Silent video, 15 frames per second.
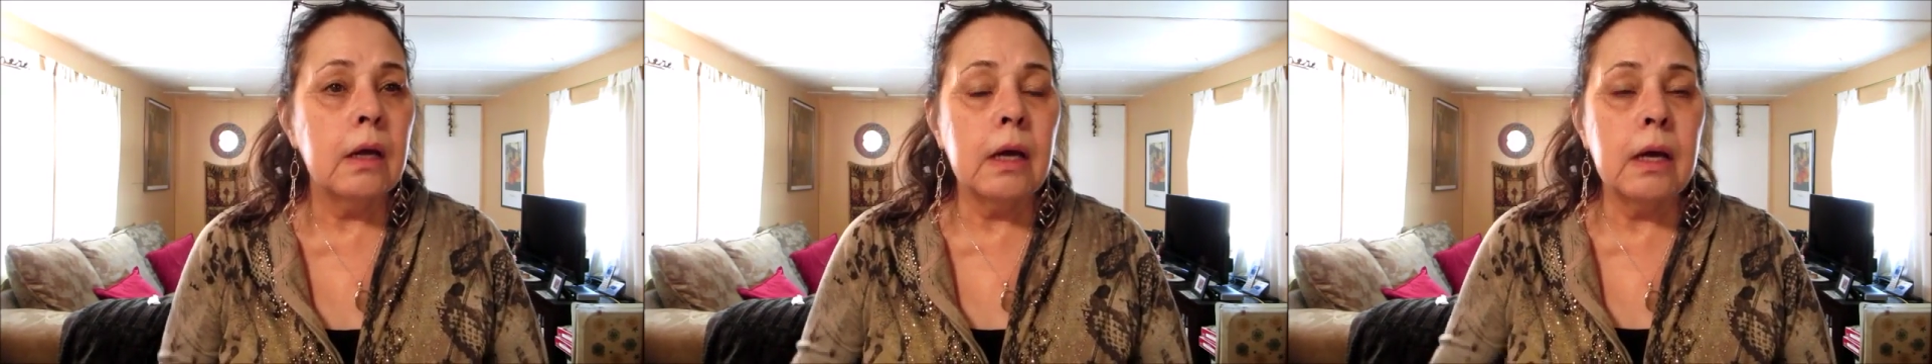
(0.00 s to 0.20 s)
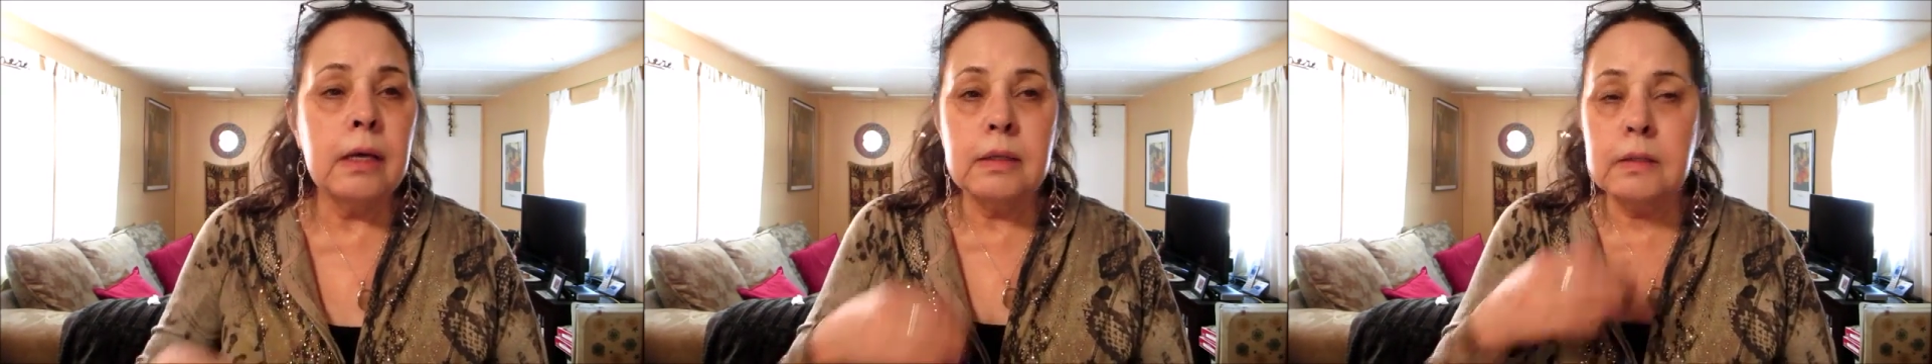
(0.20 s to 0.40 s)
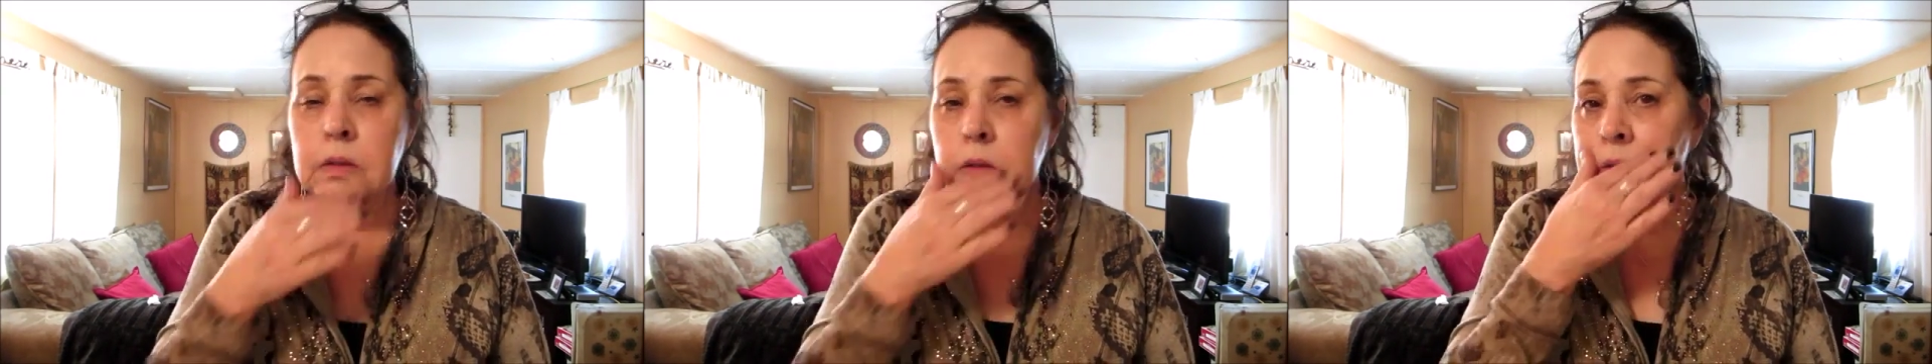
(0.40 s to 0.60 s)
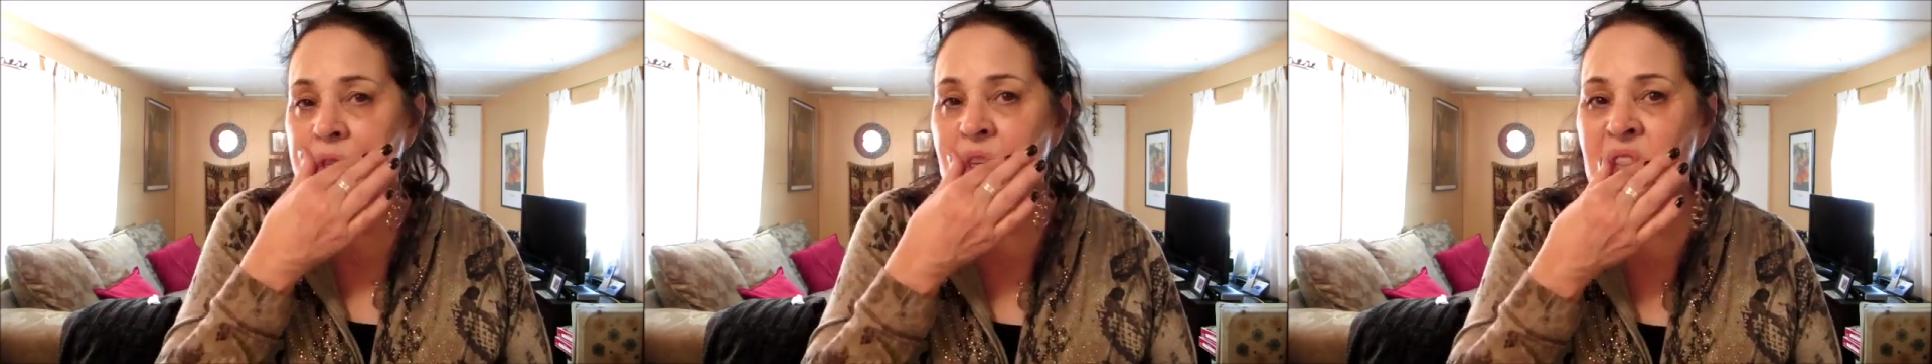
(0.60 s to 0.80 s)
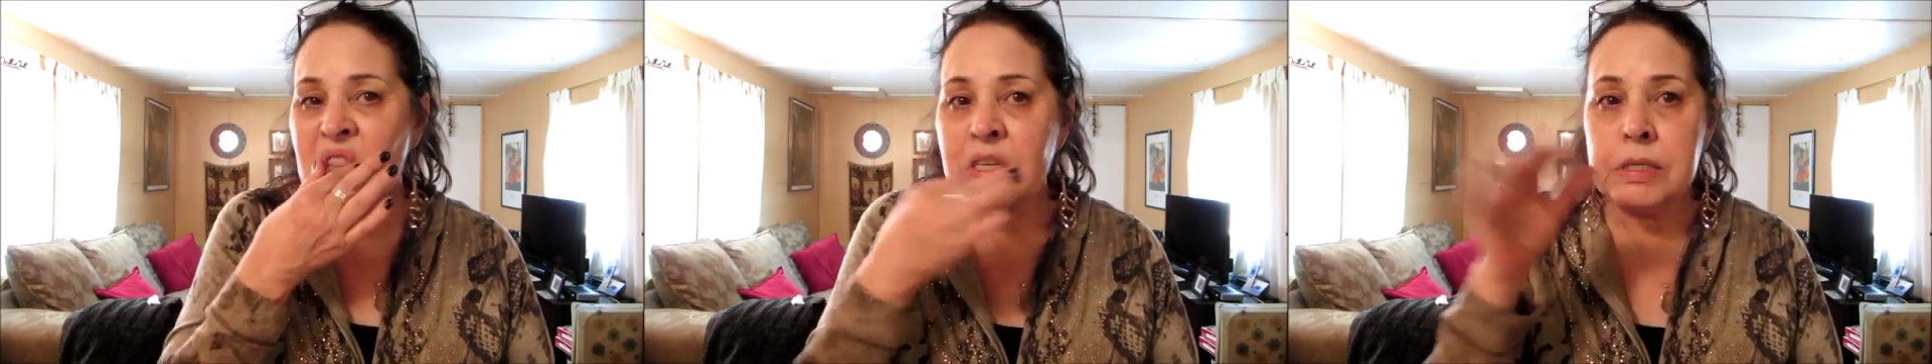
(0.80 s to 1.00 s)
it's
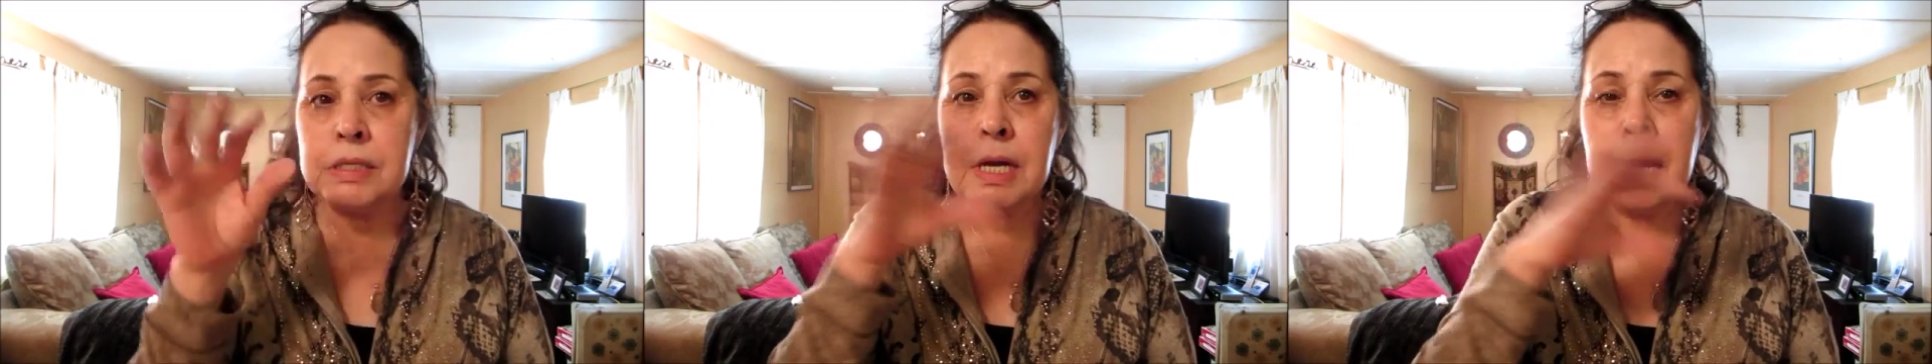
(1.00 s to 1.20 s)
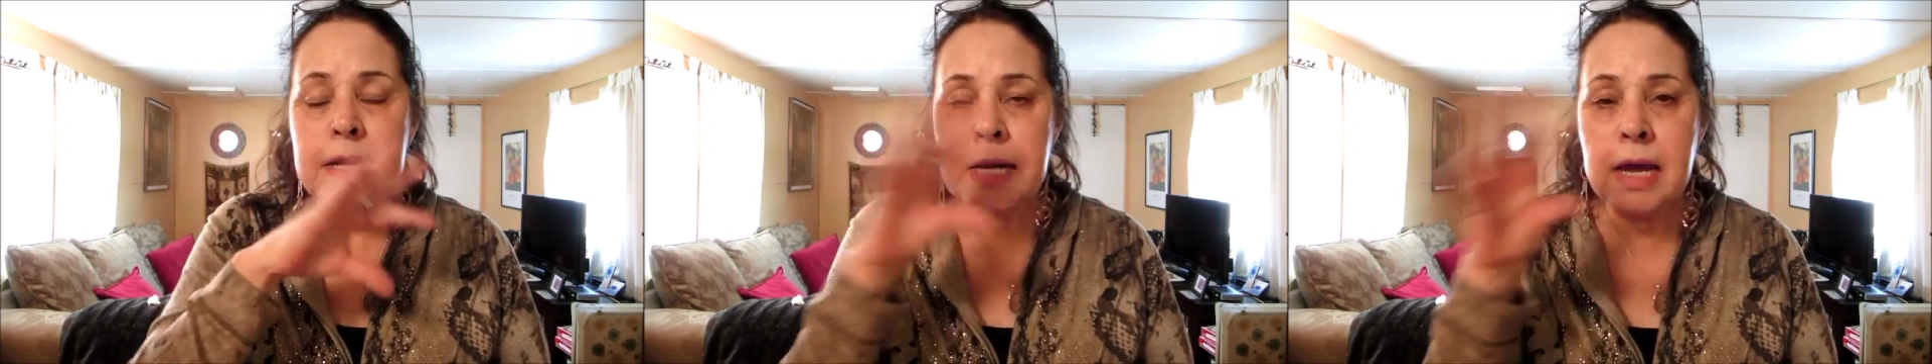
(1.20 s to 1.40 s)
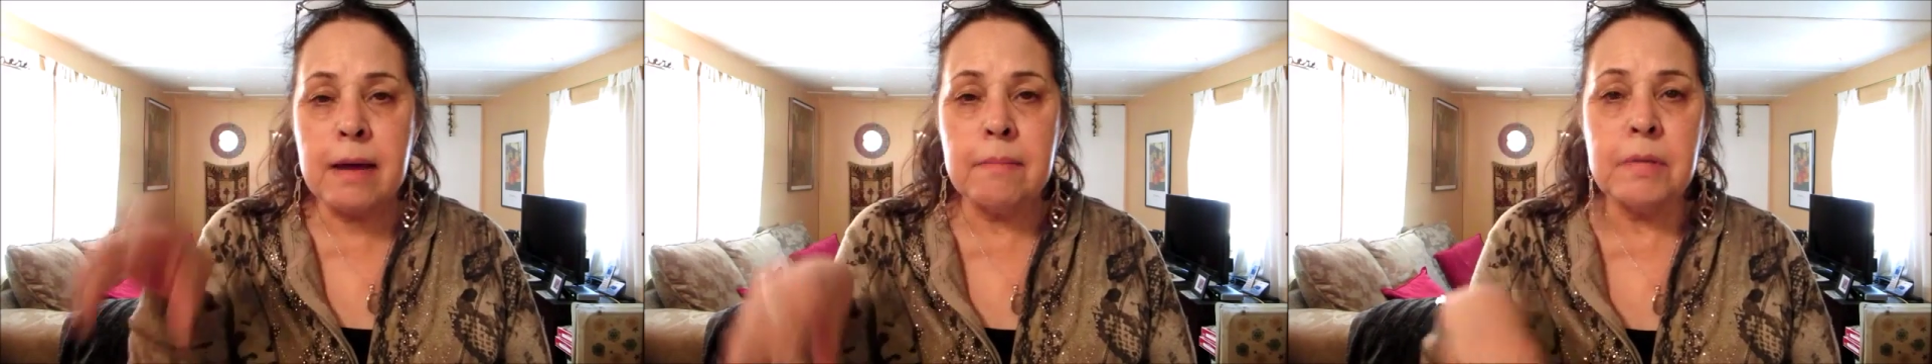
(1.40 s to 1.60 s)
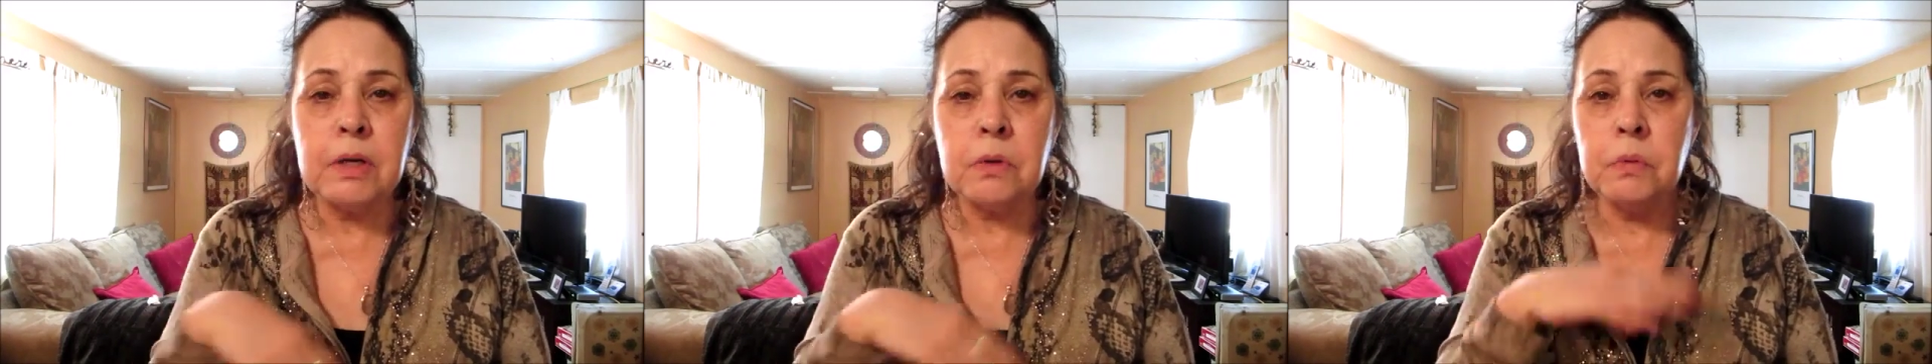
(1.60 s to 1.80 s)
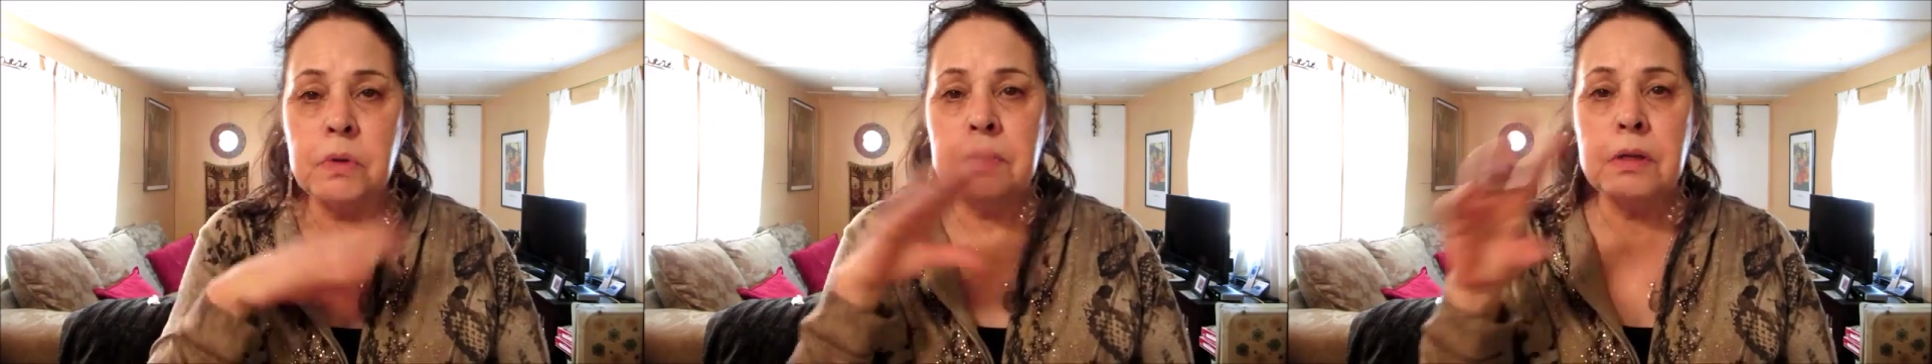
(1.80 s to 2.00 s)
the
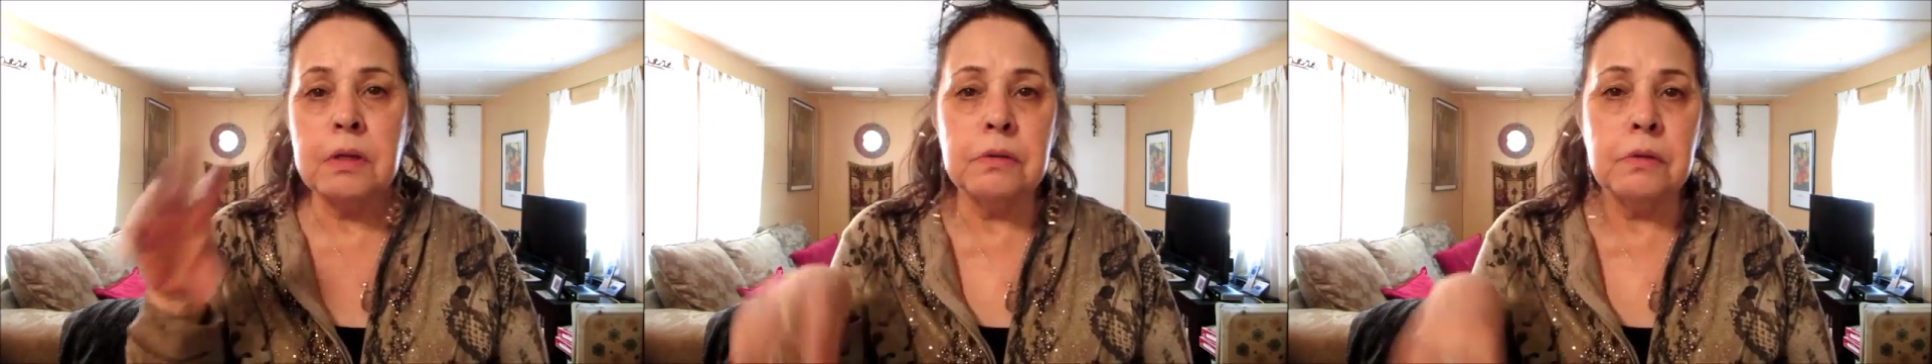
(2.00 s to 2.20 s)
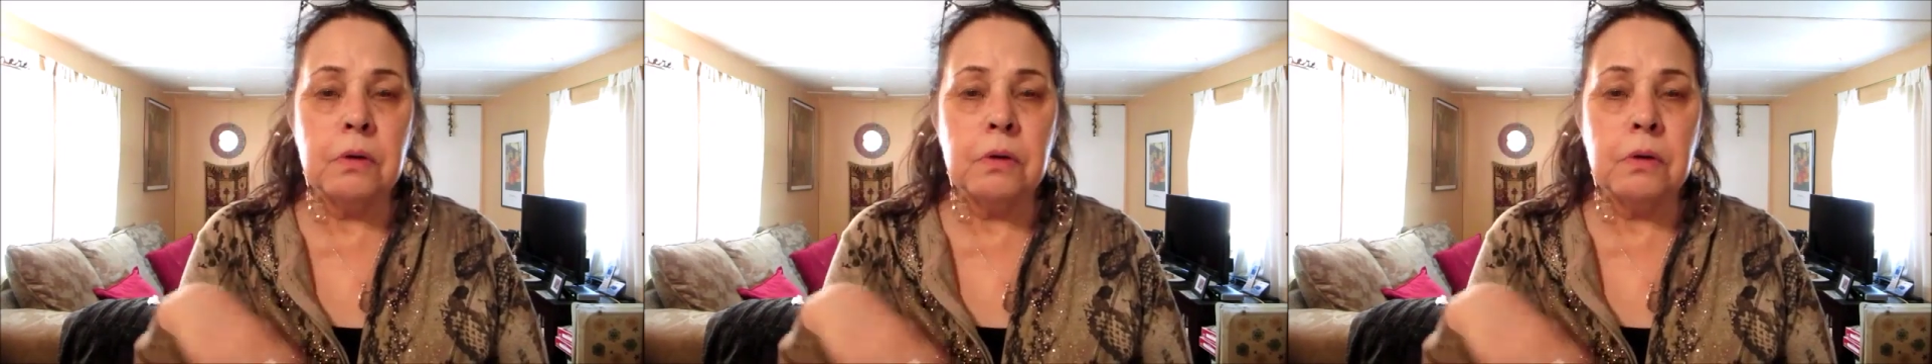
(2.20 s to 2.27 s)
dynamic within